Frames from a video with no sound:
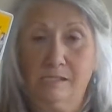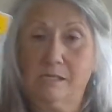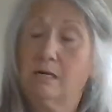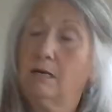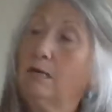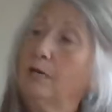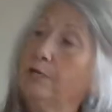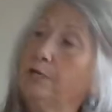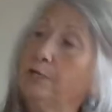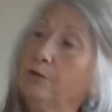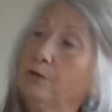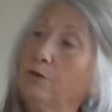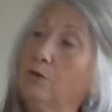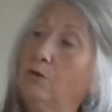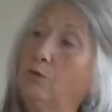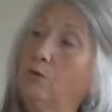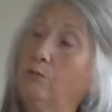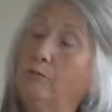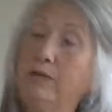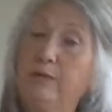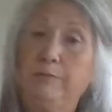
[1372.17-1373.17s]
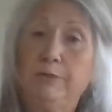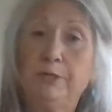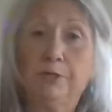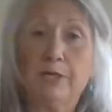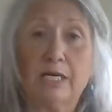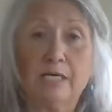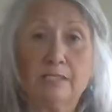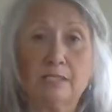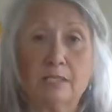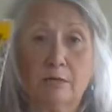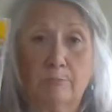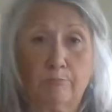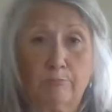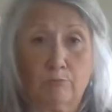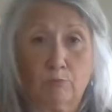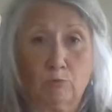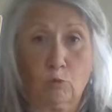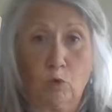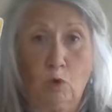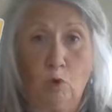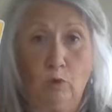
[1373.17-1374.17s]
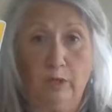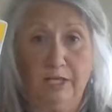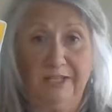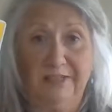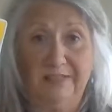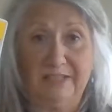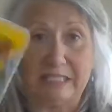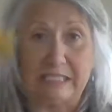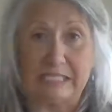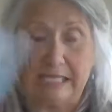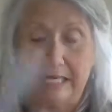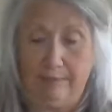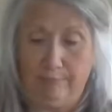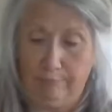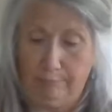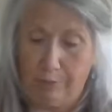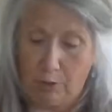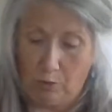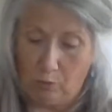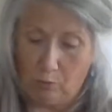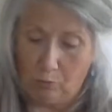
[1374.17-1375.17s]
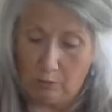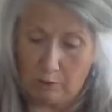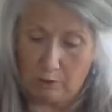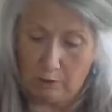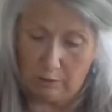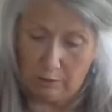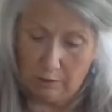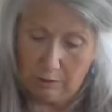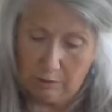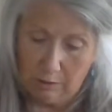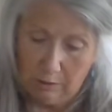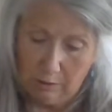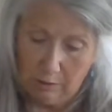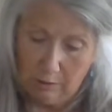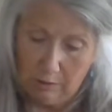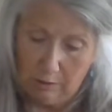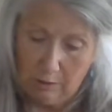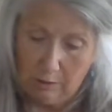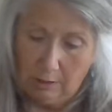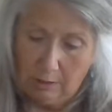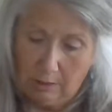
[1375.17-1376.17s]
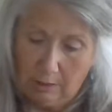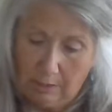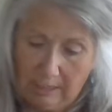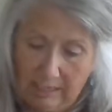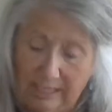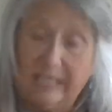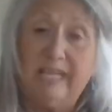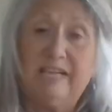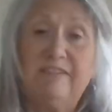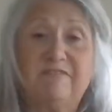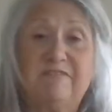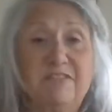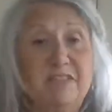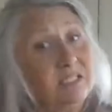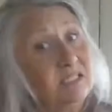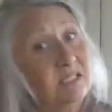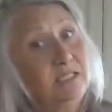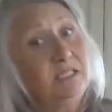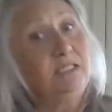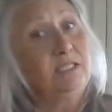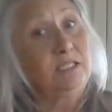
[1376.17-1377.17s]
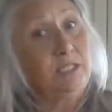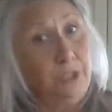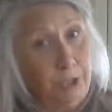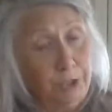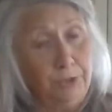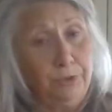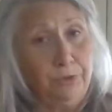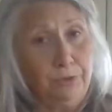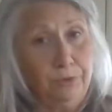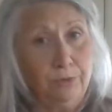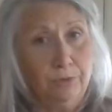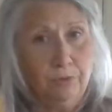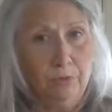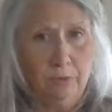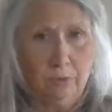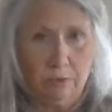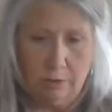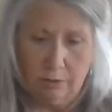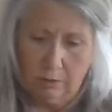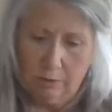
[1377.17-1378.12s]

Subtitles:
on your own. Maybe you guys aren't rowing in the same boat. And if this is you,